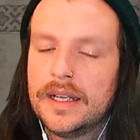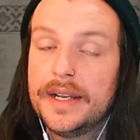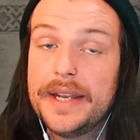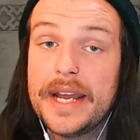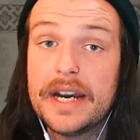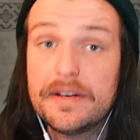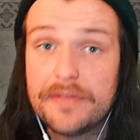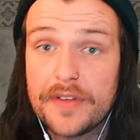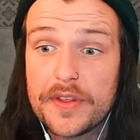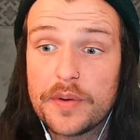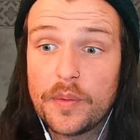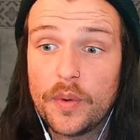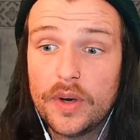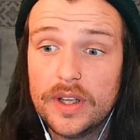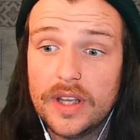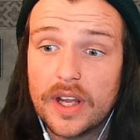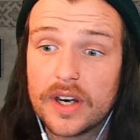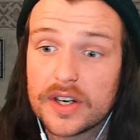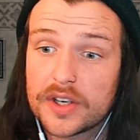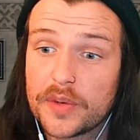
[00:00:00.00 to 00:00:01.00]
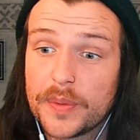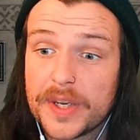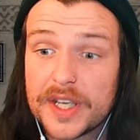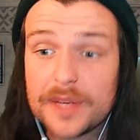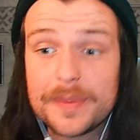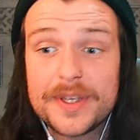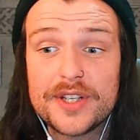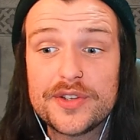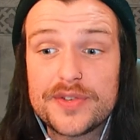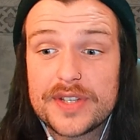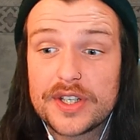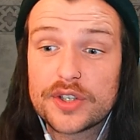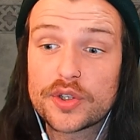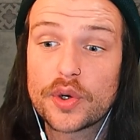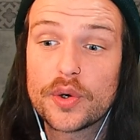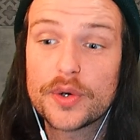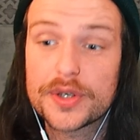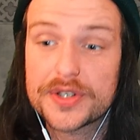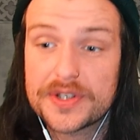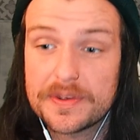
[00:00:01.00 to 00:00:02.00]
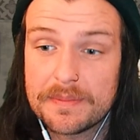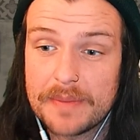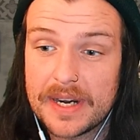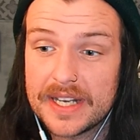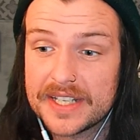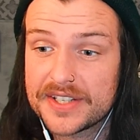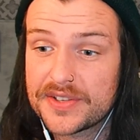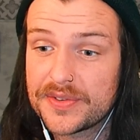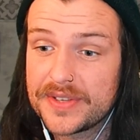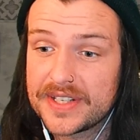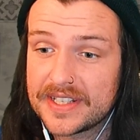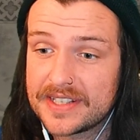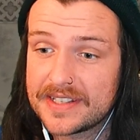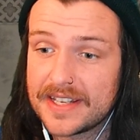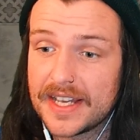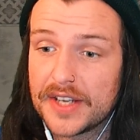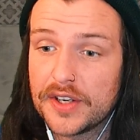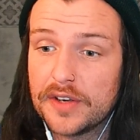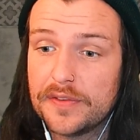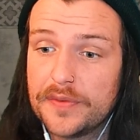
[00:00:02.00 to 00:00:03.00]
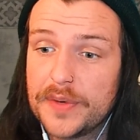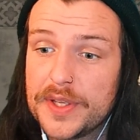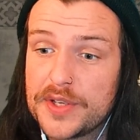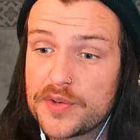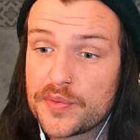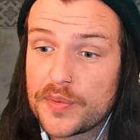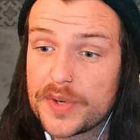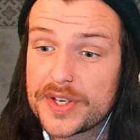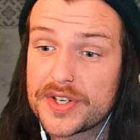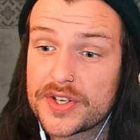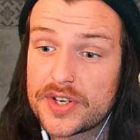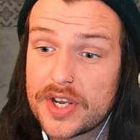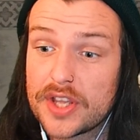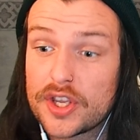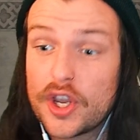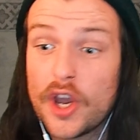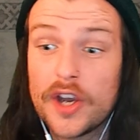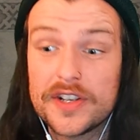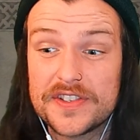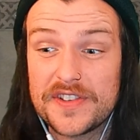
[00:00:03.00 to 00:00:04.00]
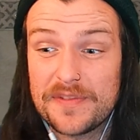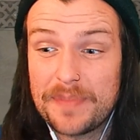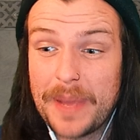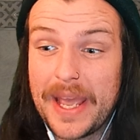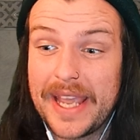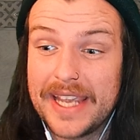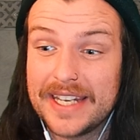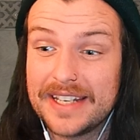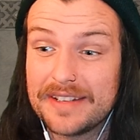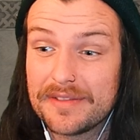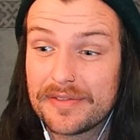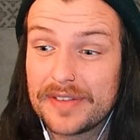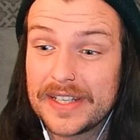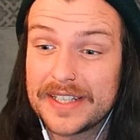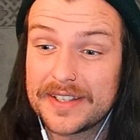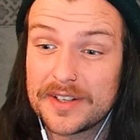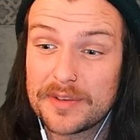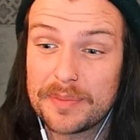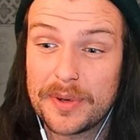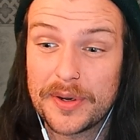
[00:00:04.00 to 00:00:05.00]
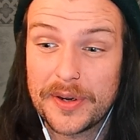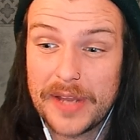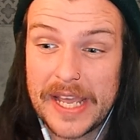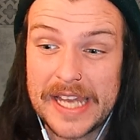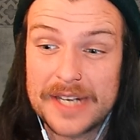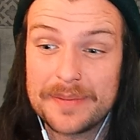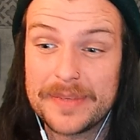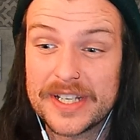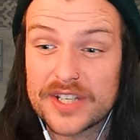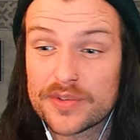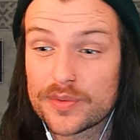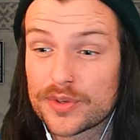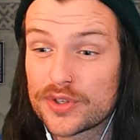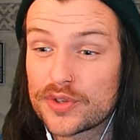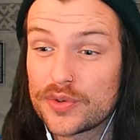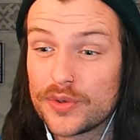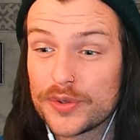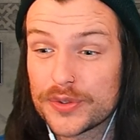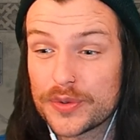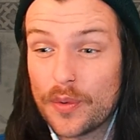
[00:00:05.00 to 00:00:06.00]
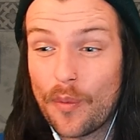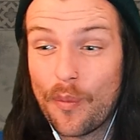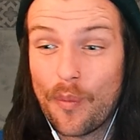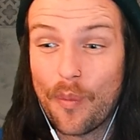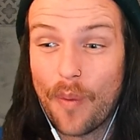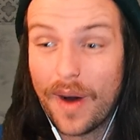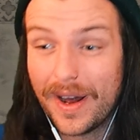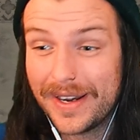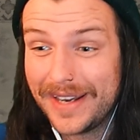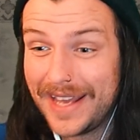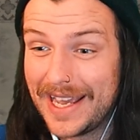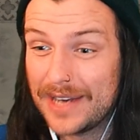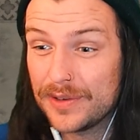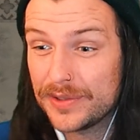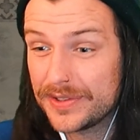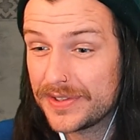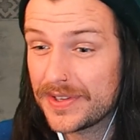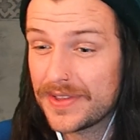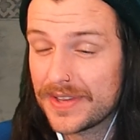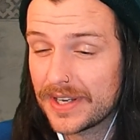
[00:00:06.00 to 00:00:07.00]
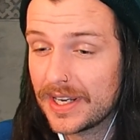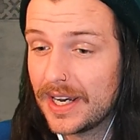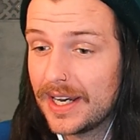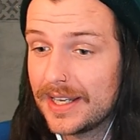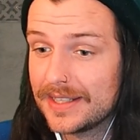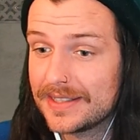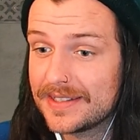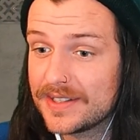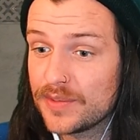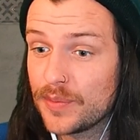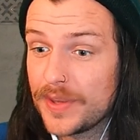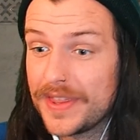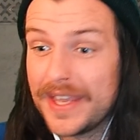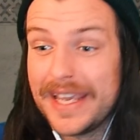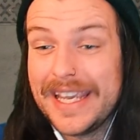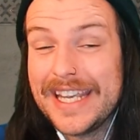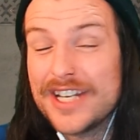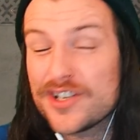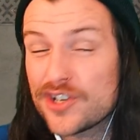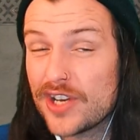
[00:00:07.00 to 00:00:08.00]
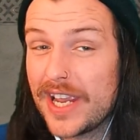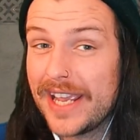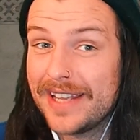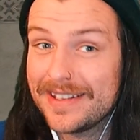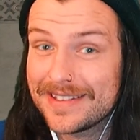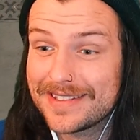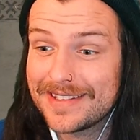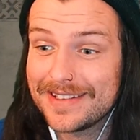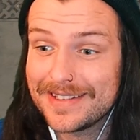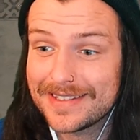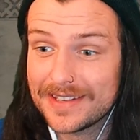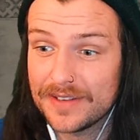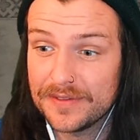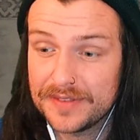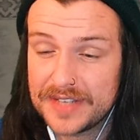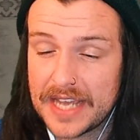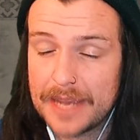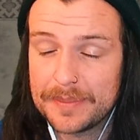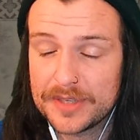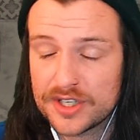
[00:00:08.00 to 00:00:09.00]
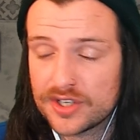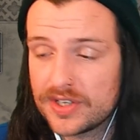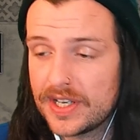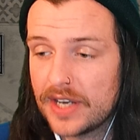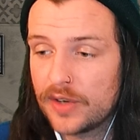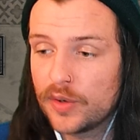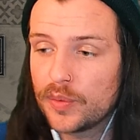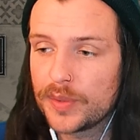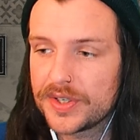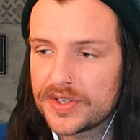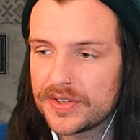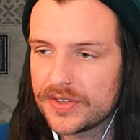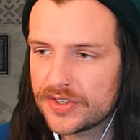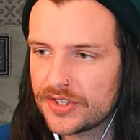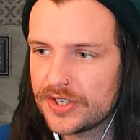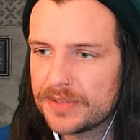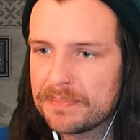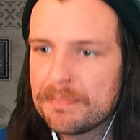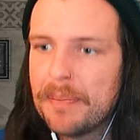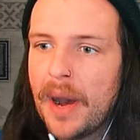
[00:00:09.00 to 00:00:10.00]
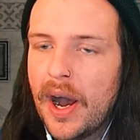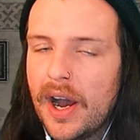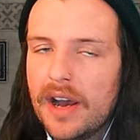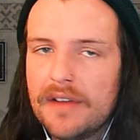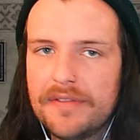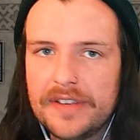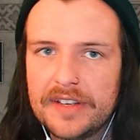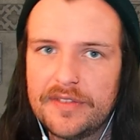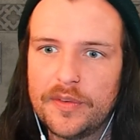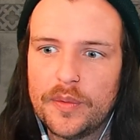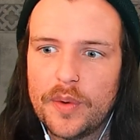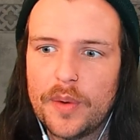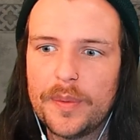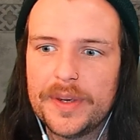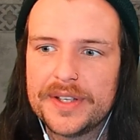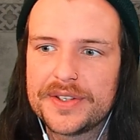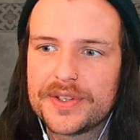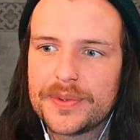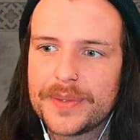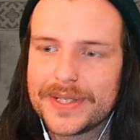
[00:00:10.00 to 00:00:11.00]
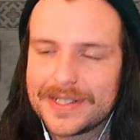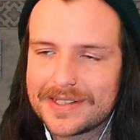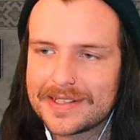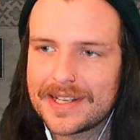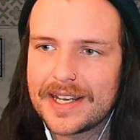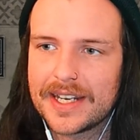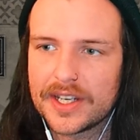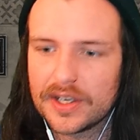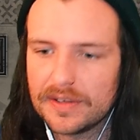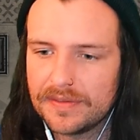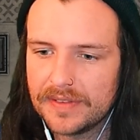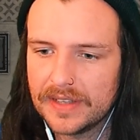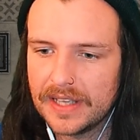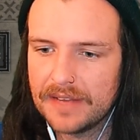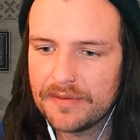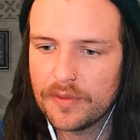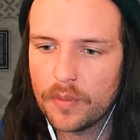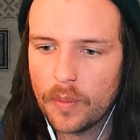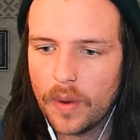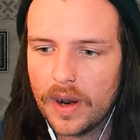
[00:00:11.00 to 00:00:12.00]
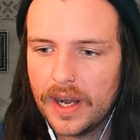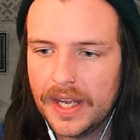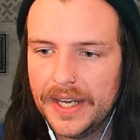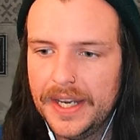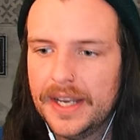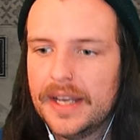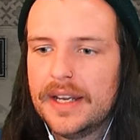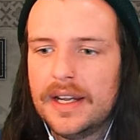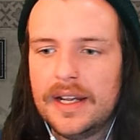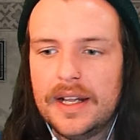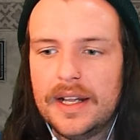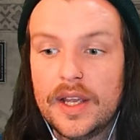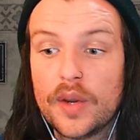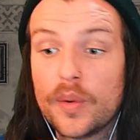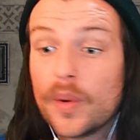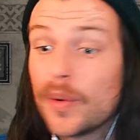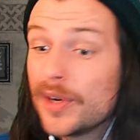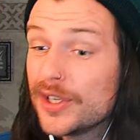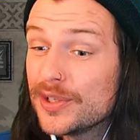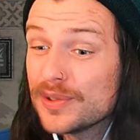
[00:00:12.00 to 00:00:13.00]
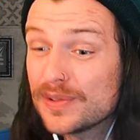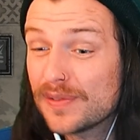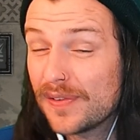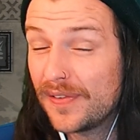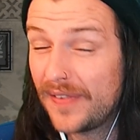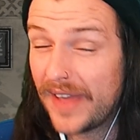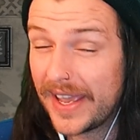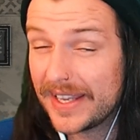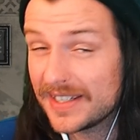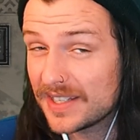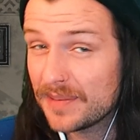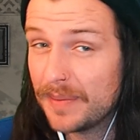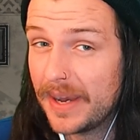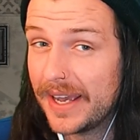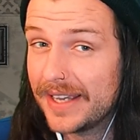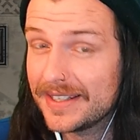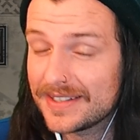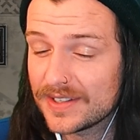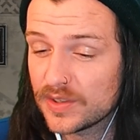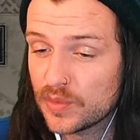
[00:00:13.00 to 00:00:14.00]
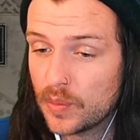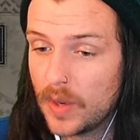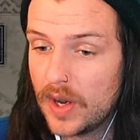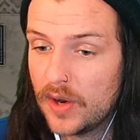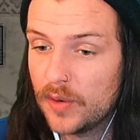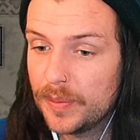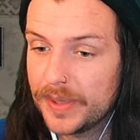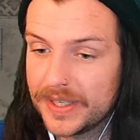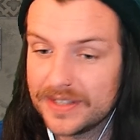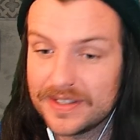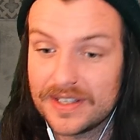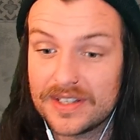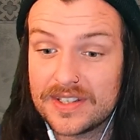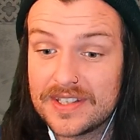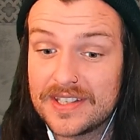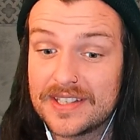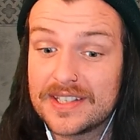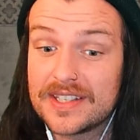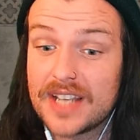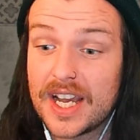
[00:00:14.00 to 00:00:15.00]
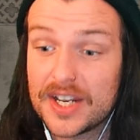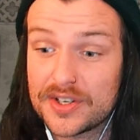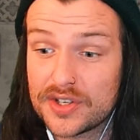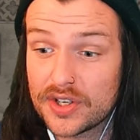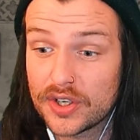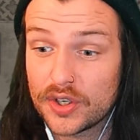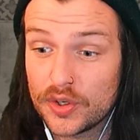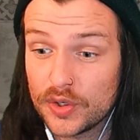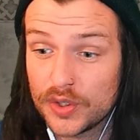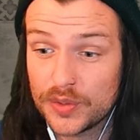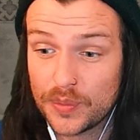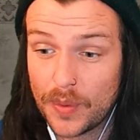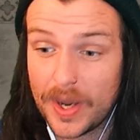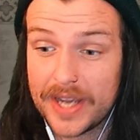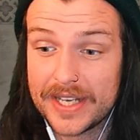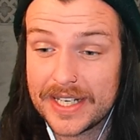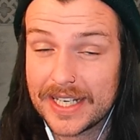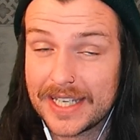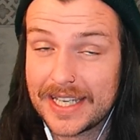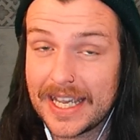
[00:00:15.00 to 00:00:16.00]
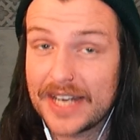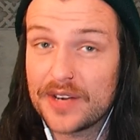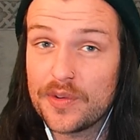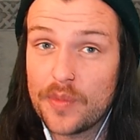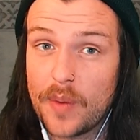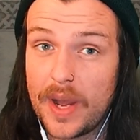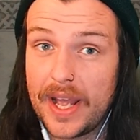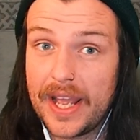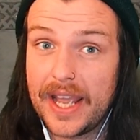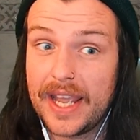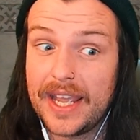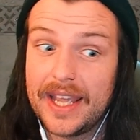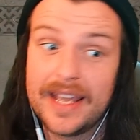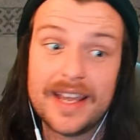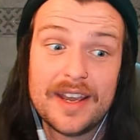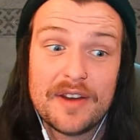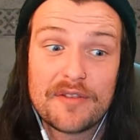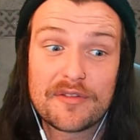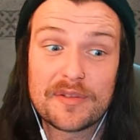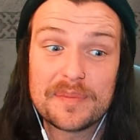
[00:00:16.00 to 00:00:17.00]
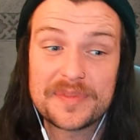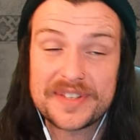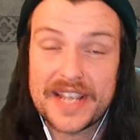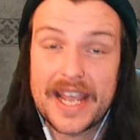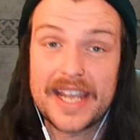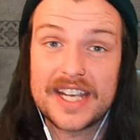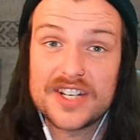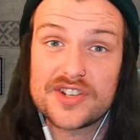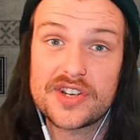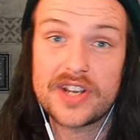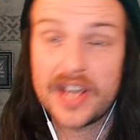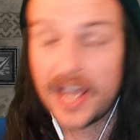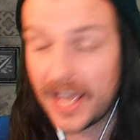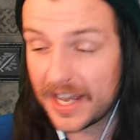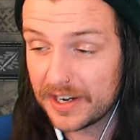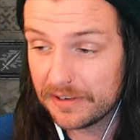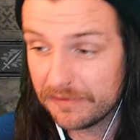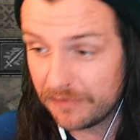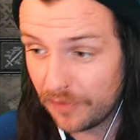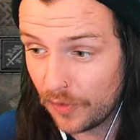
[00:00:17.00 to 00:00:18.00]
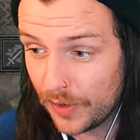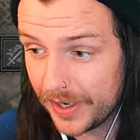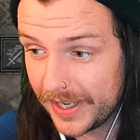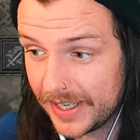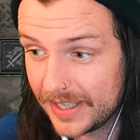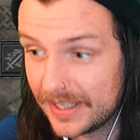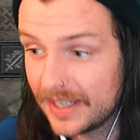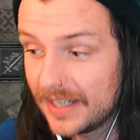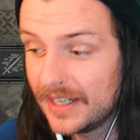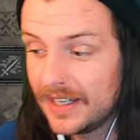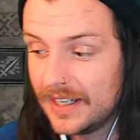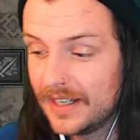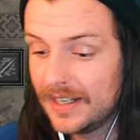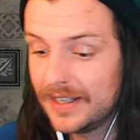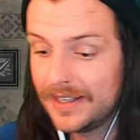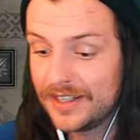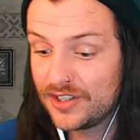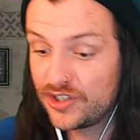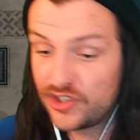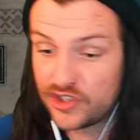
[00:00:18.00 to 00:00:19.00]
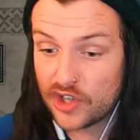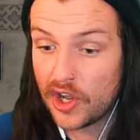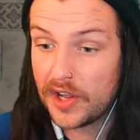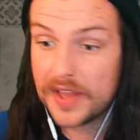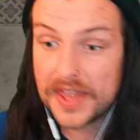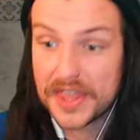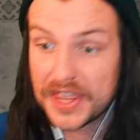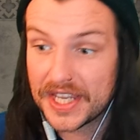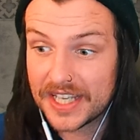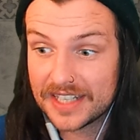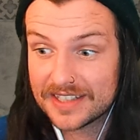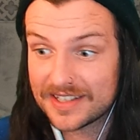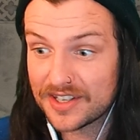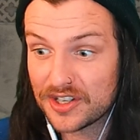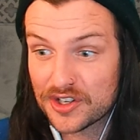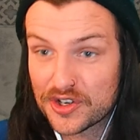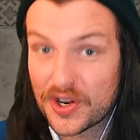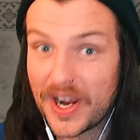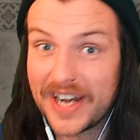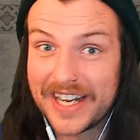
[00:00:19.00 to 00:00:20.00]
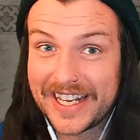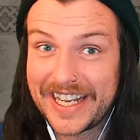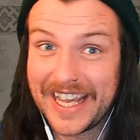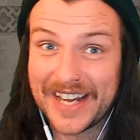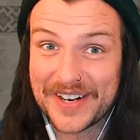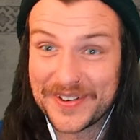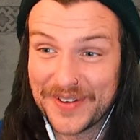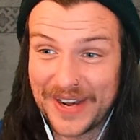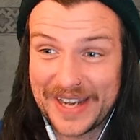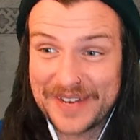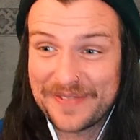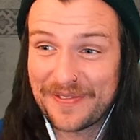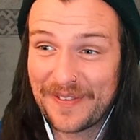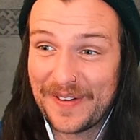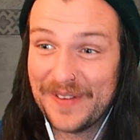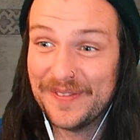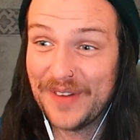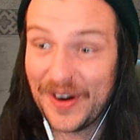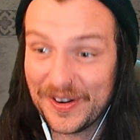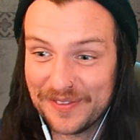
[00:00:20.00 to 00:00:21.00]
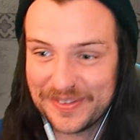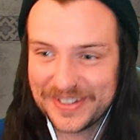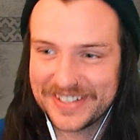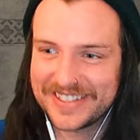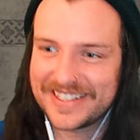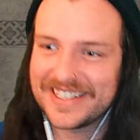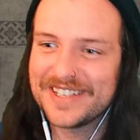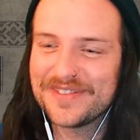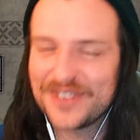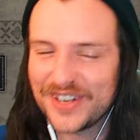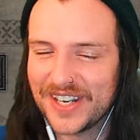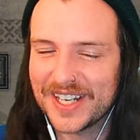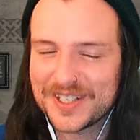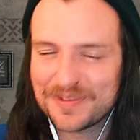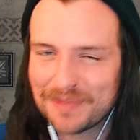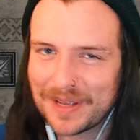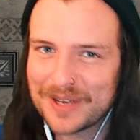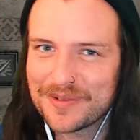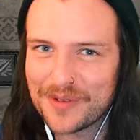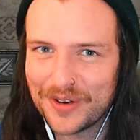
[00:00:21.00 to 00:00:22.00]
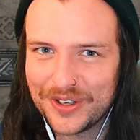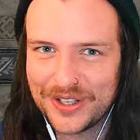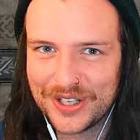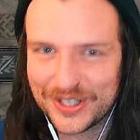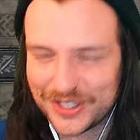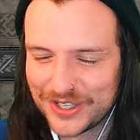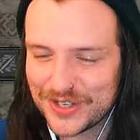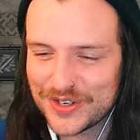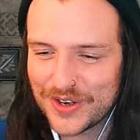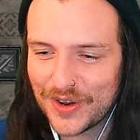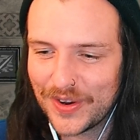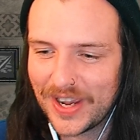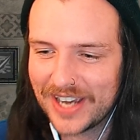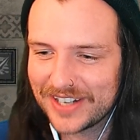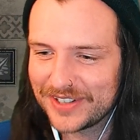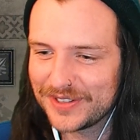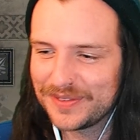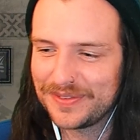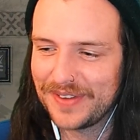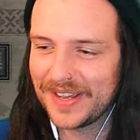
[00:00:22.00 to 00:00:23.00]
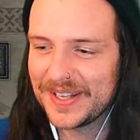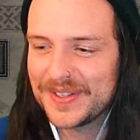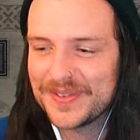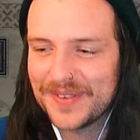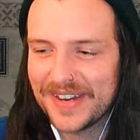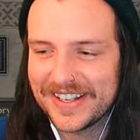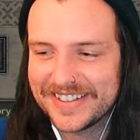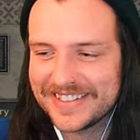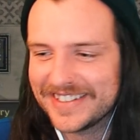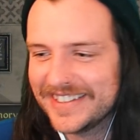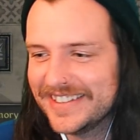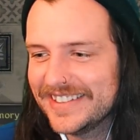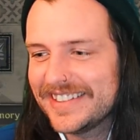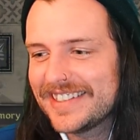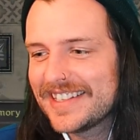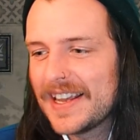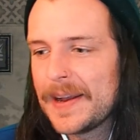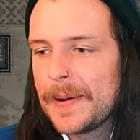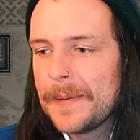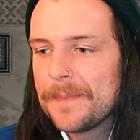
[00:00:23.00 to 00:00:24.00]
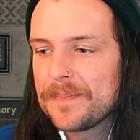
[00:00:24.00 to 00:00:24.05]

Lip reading: Now for the Warlock, we're going to be using Torture Mastery to start off with, which Curse of Pain inflicted upon enemies restores 1 health to the caster with each instance of damage dealt, which is just perfect for what we're doing starting off at level 1. We want to use Phantomize as well because it's such a good way to get away from danger and avoid certain things that you're trying to get away from. Obviously, if you guys play Warlock, you know how good Phantomize is.